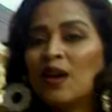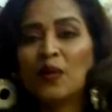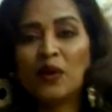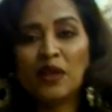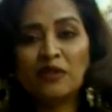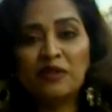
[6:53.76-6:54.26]

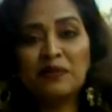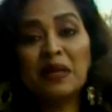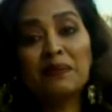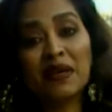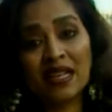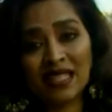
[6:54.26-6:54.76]
Well, for me
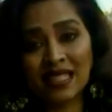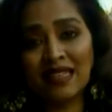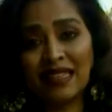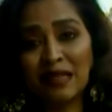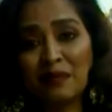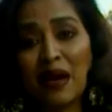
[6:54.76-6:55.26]

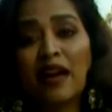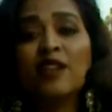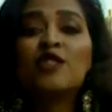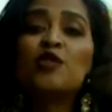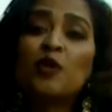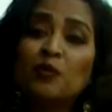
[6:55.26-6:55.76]
personally, marriage
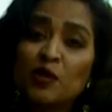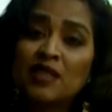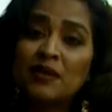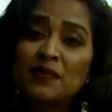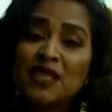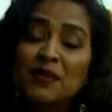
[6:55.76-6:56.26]
to a
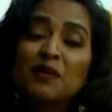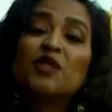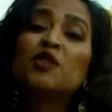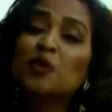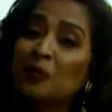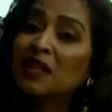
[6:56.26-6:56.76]
Muslim seems
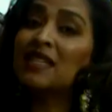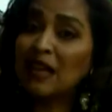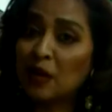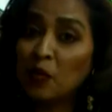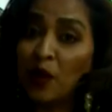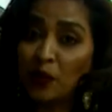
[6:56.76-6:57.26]
too much like
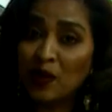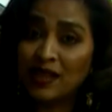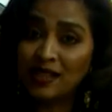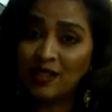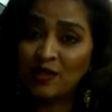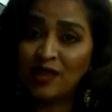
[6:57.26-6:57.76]
a one-way
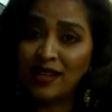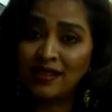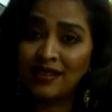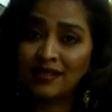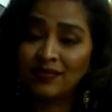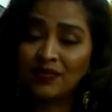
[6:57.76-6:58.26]

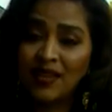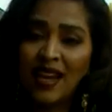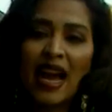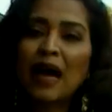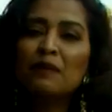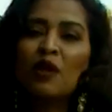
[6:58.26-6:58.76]
street.
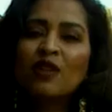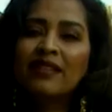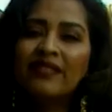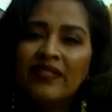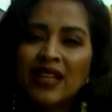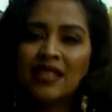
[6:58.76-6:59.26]
I'm not
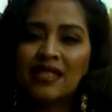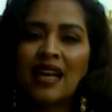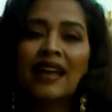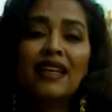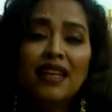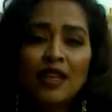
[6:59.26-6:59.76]
convinced I
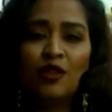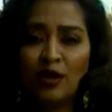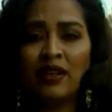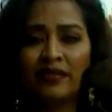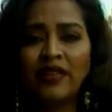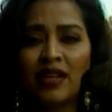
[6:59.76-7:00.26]
need to
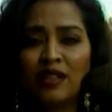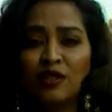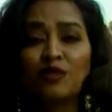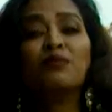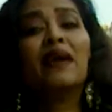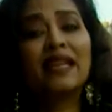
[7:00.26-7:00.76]
convert to
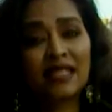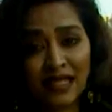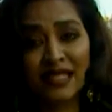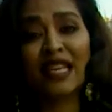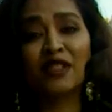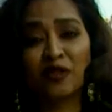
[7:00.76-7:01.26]
make a
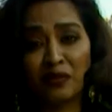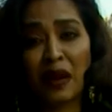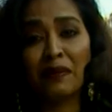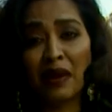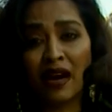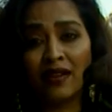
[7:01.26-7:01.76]
success of my
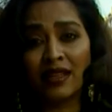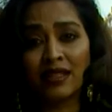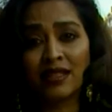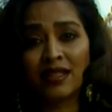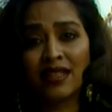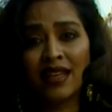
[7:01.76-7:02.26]

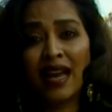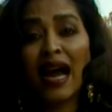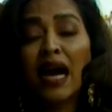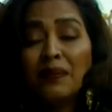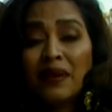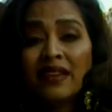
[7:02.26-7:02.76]
marriage.
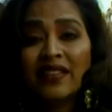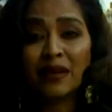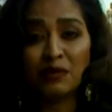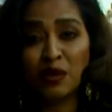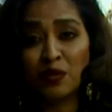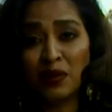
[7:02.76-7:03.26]
I'd be giving up
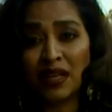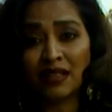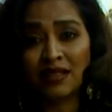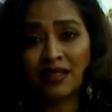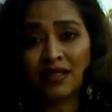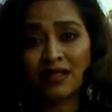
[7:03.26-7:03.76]
too much.